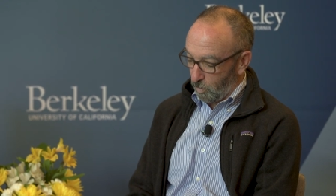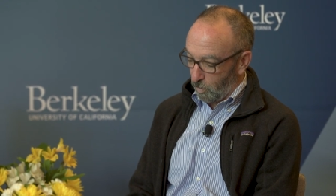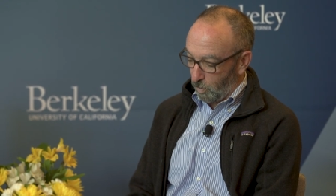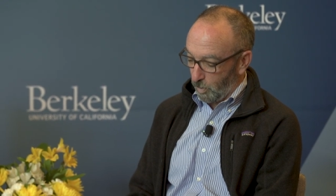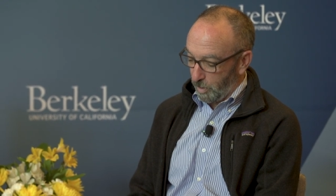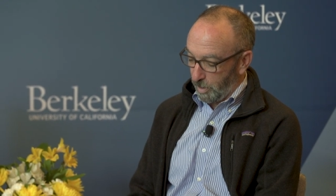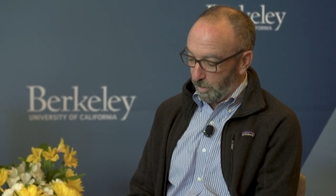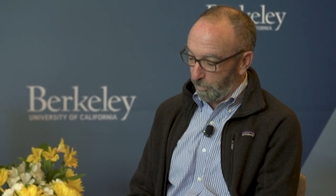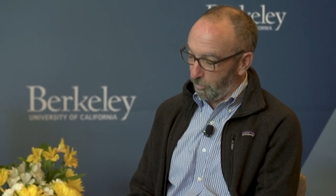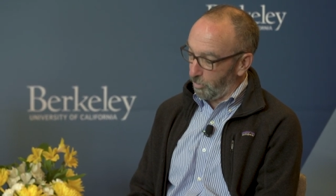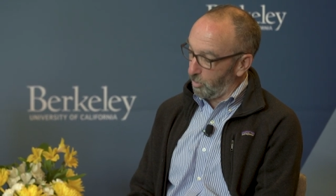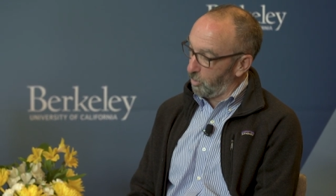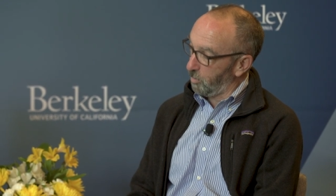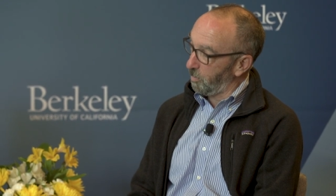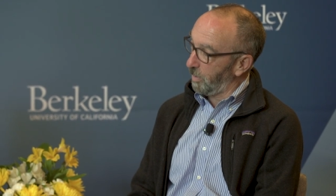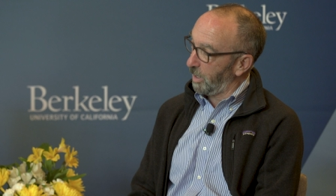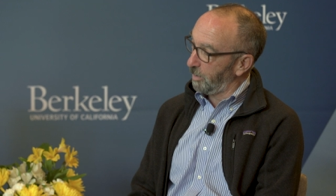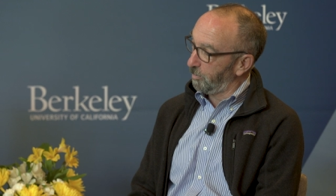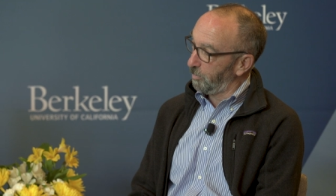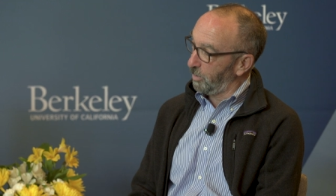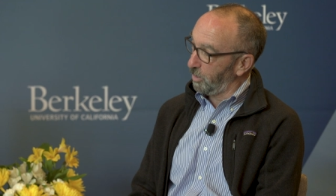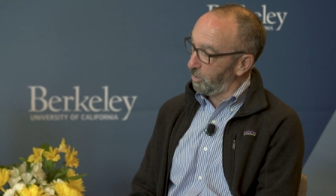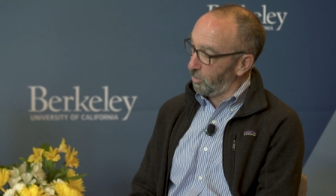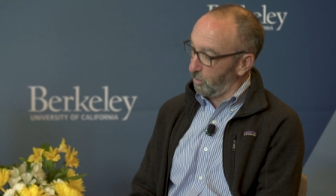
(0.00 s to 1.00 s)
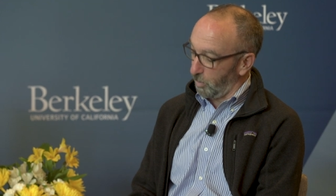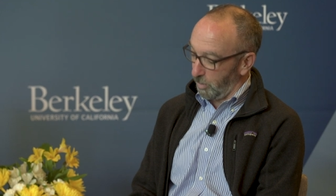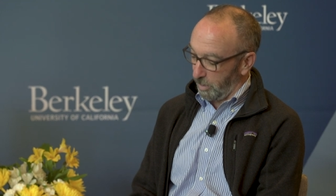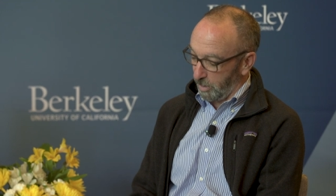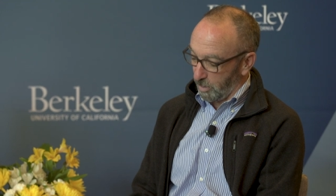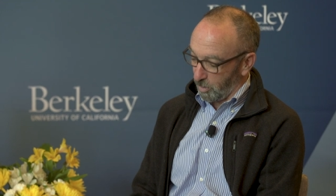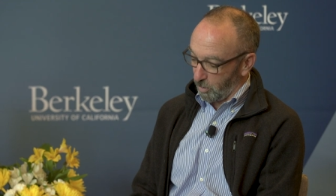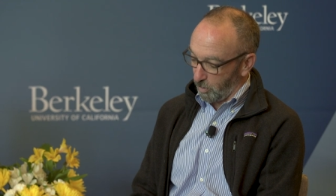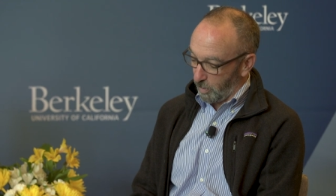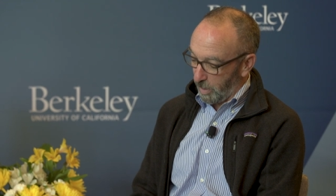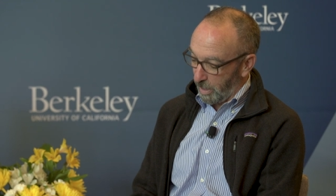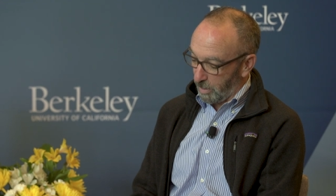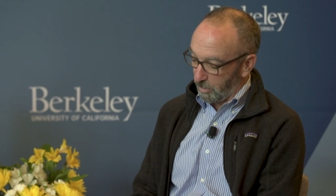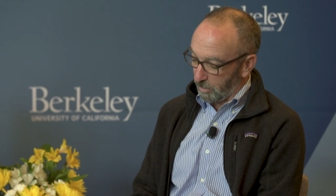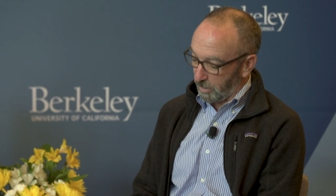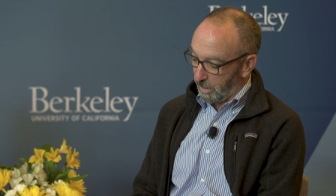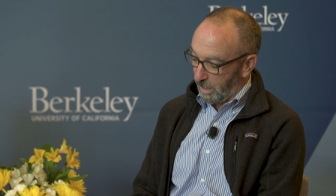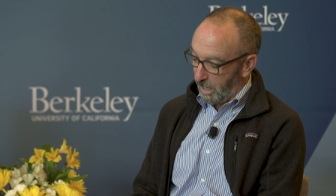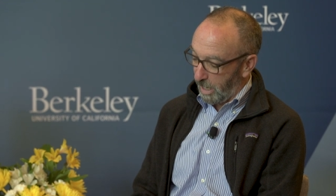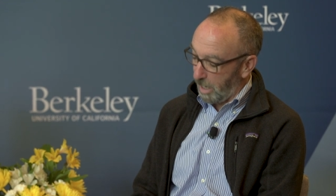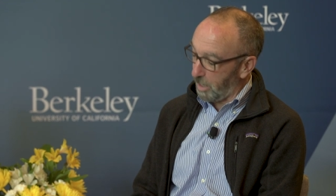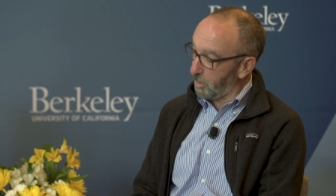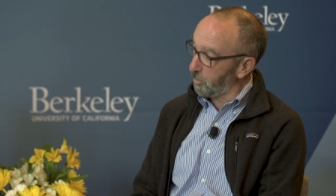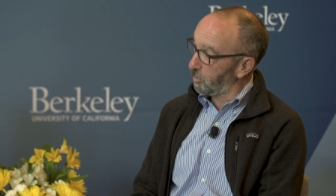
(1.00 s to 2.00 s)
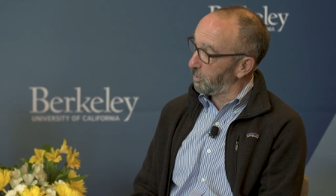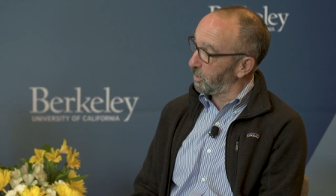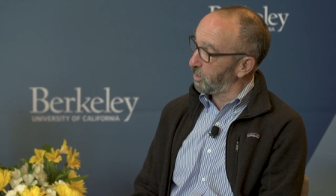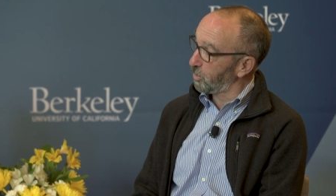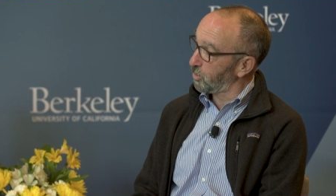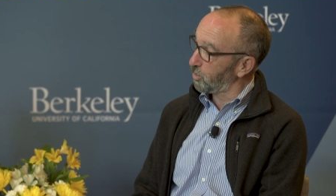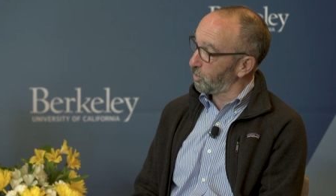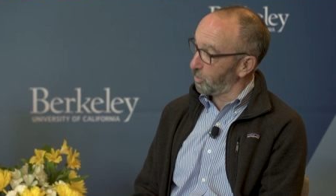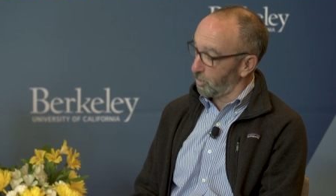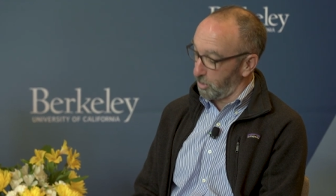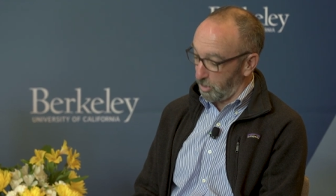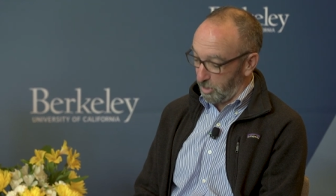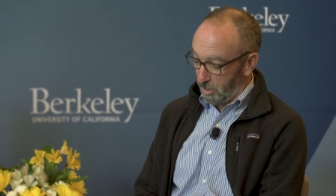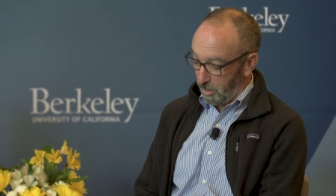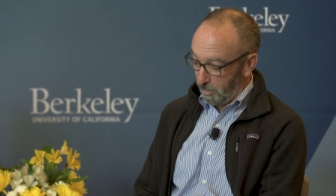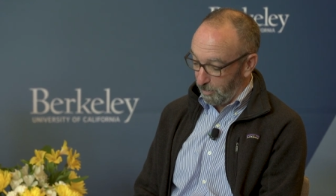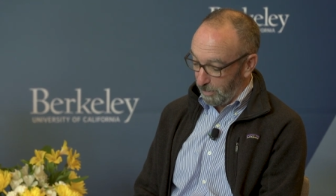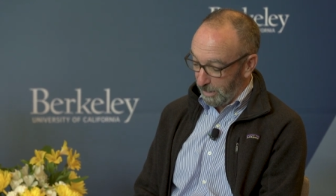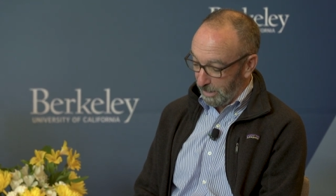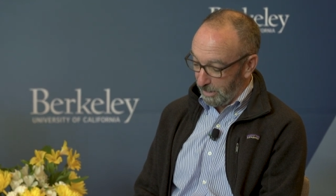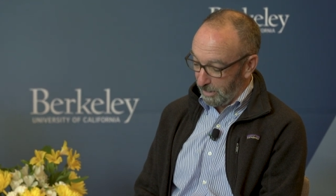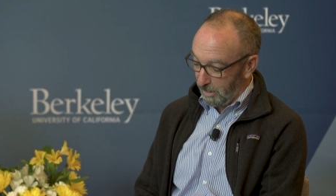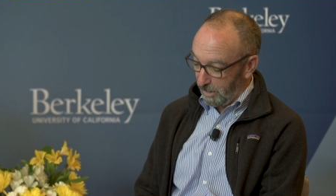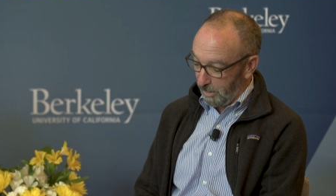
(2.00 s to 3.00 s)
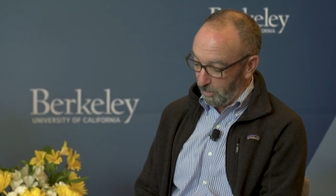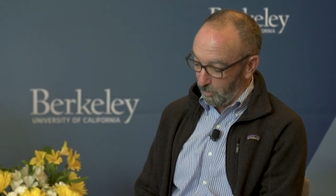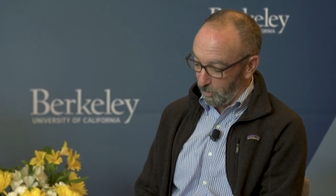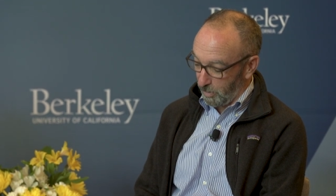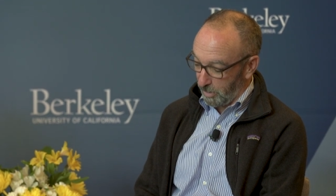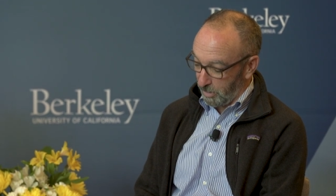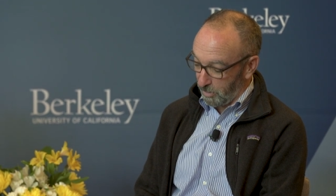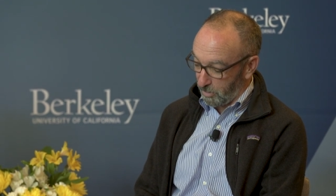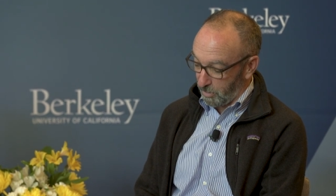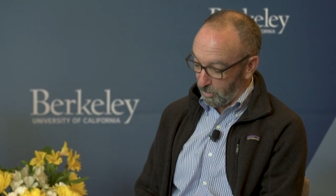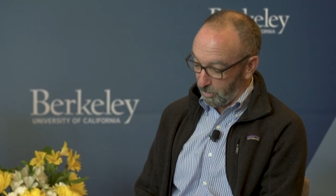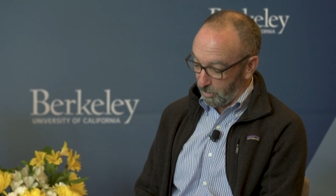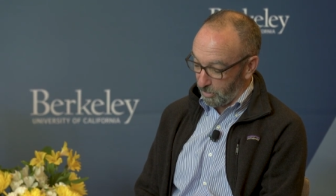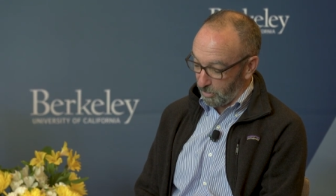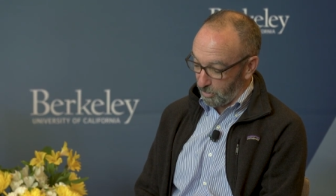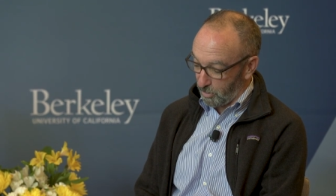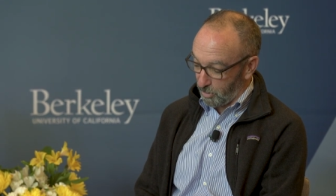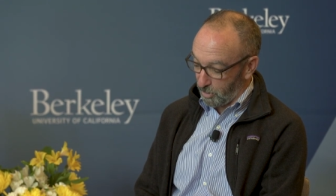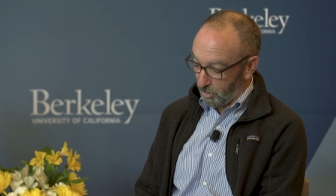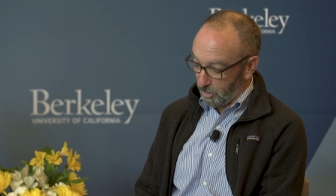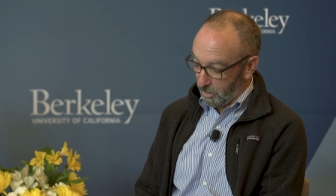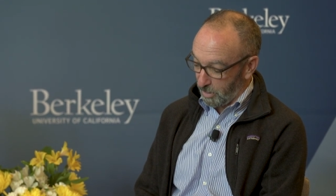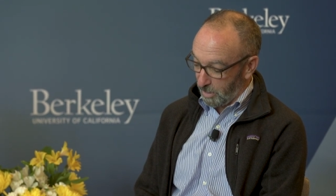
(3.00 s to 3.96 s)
whatever you might be doing around cannabis or CBD research